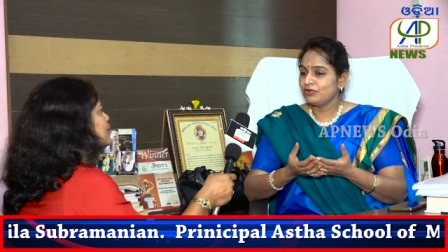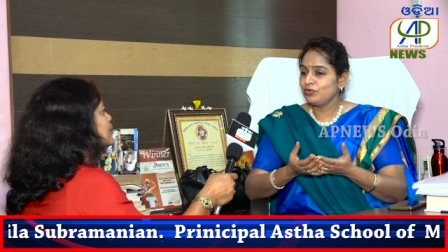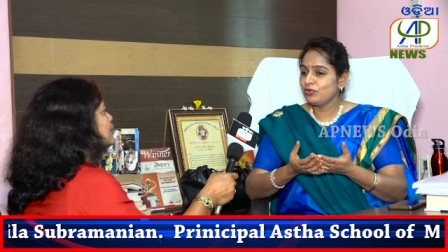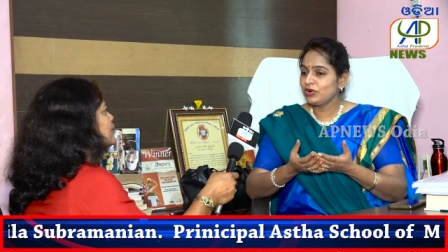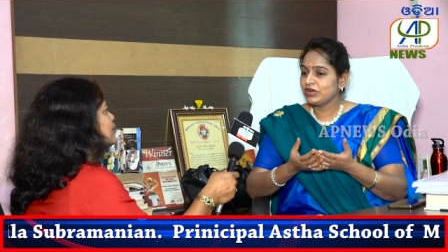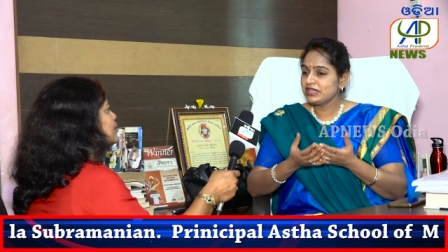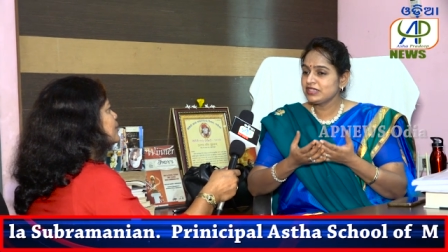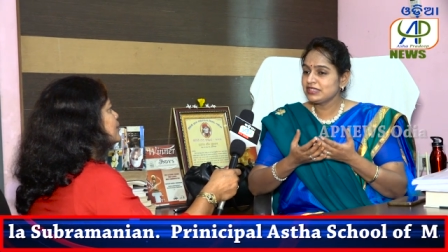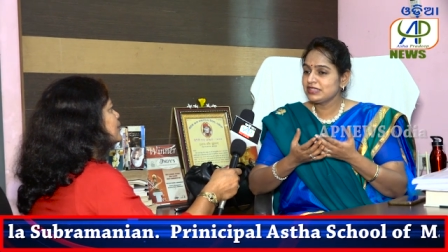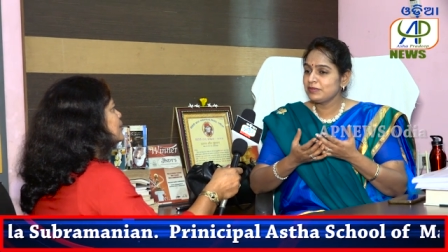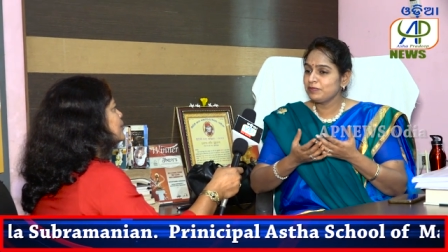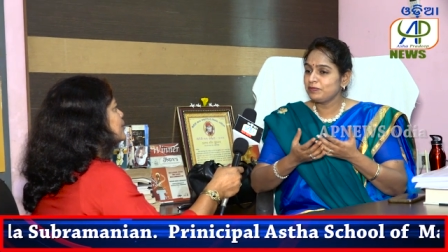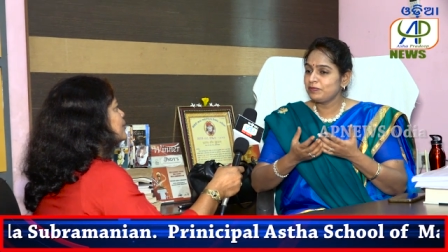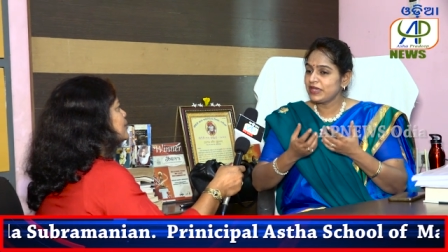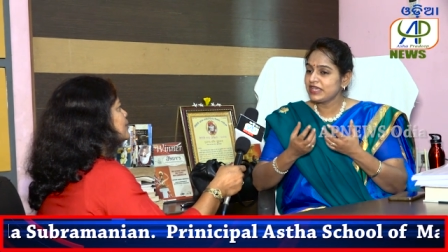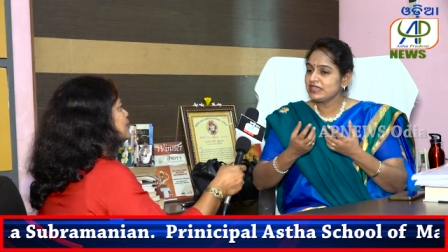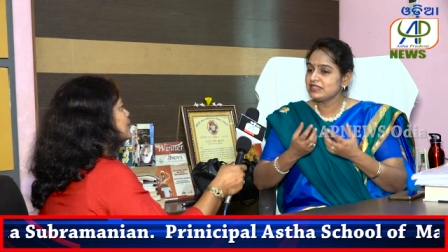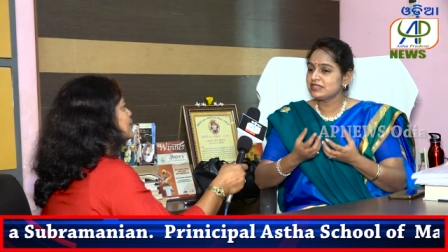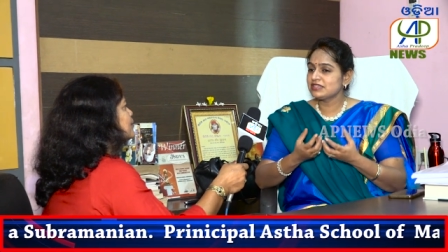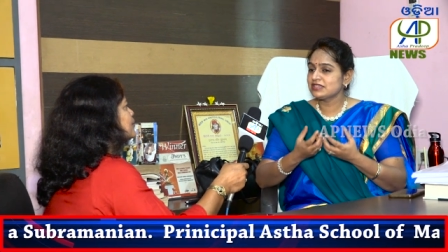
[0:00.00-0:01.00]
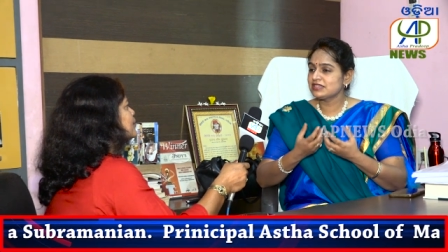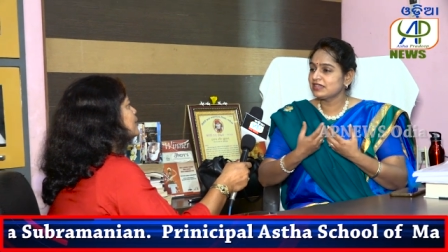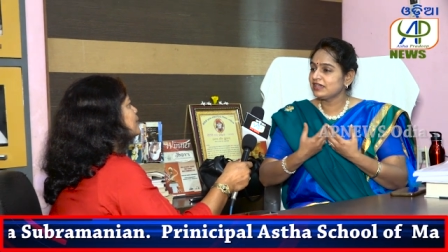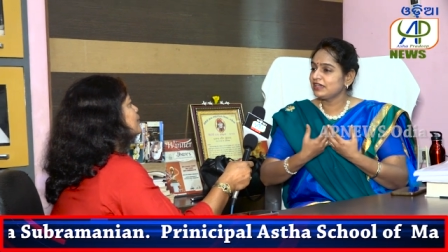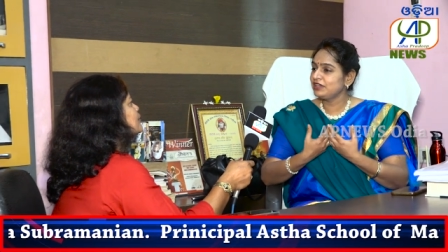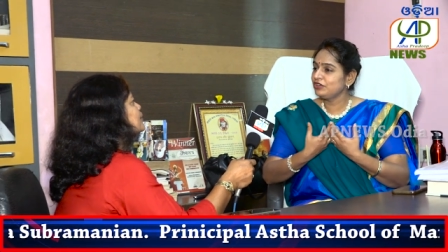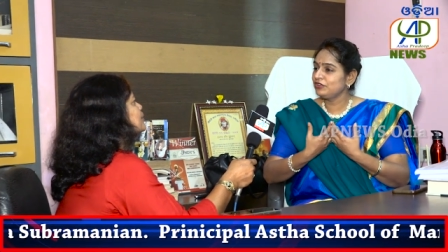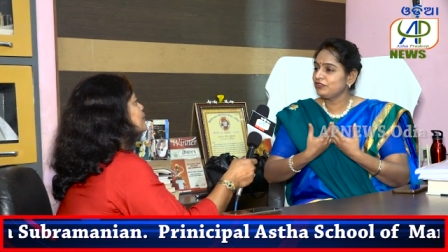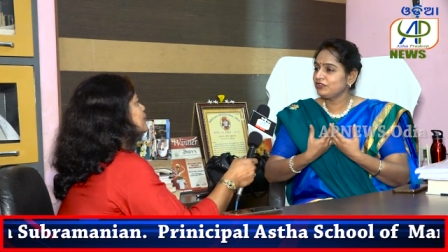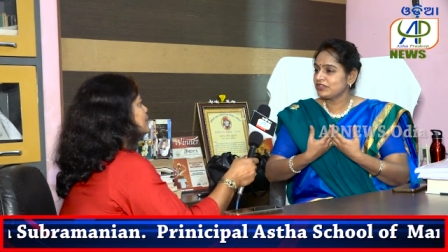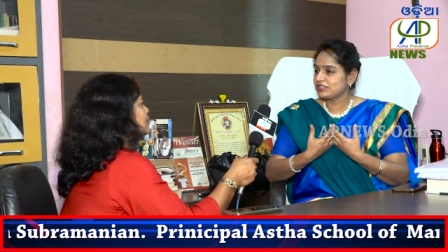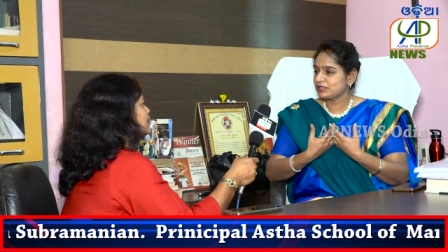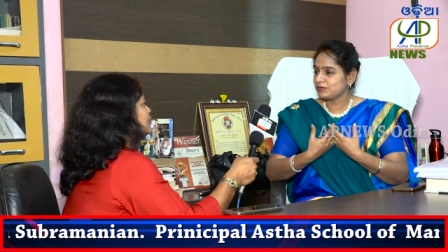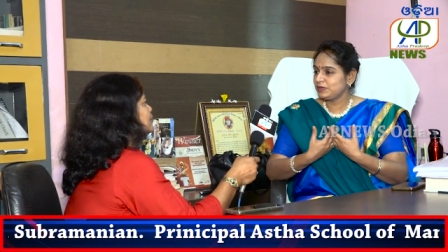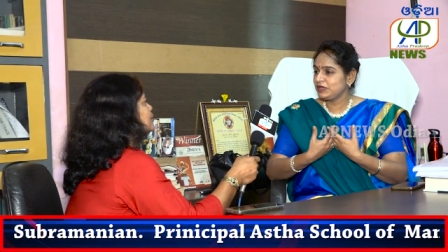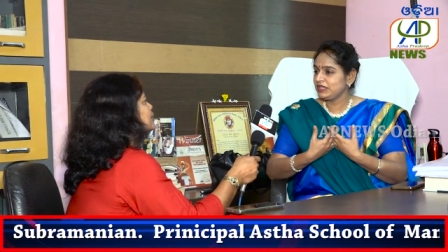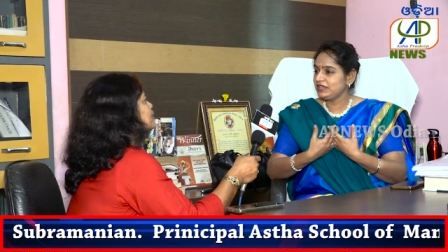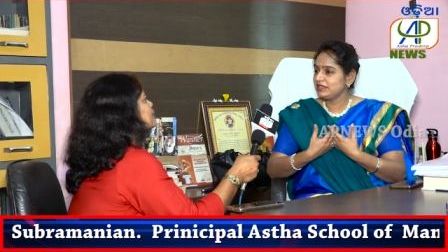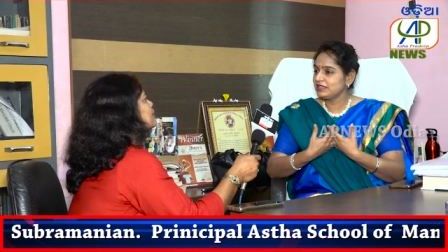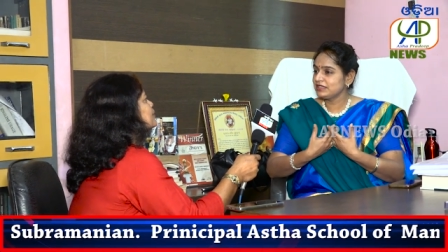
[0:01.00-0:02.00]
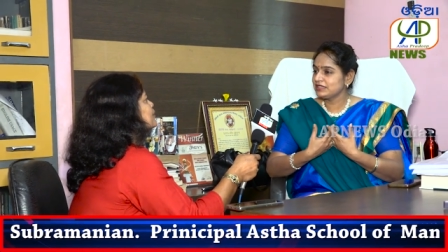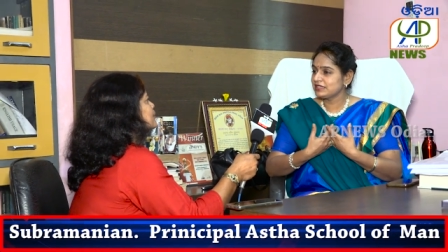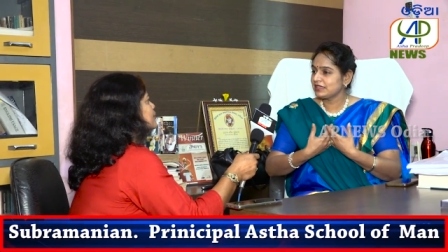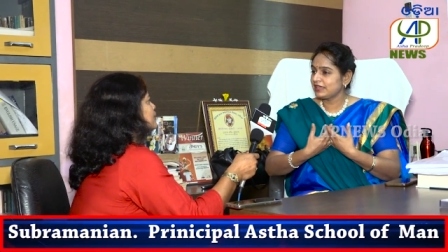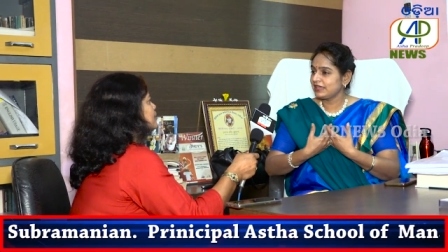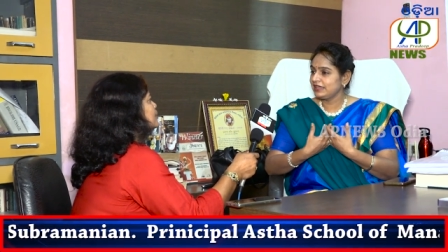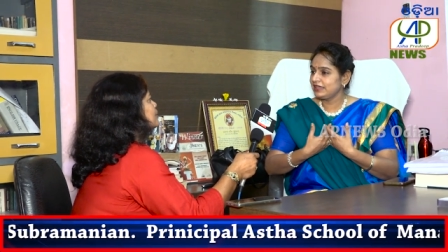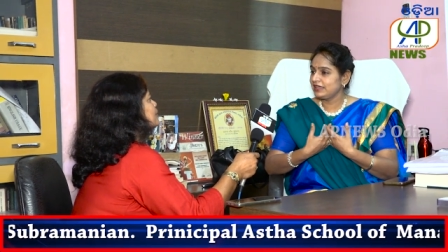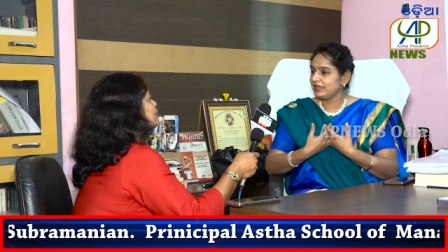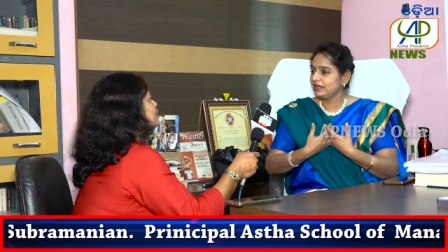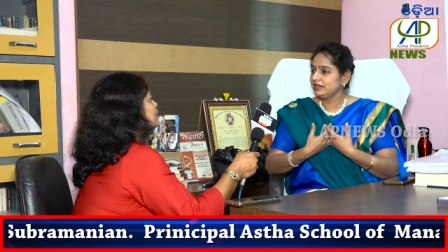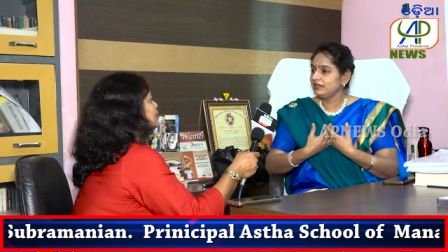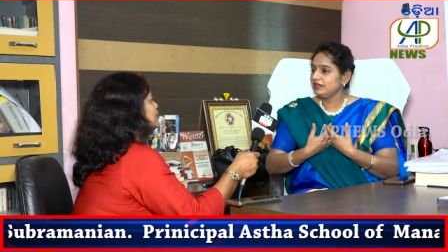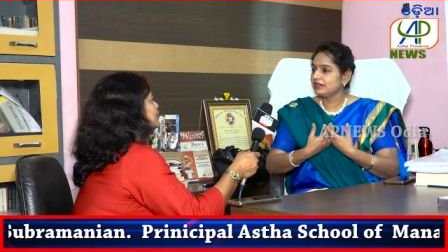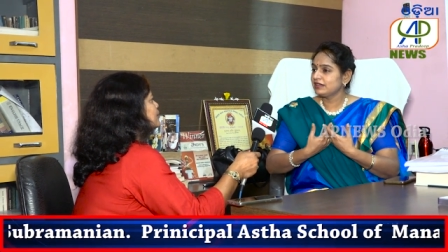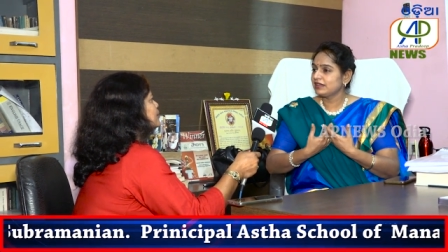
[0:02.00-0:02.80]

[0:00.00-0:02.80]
what is the best kind of experience I get?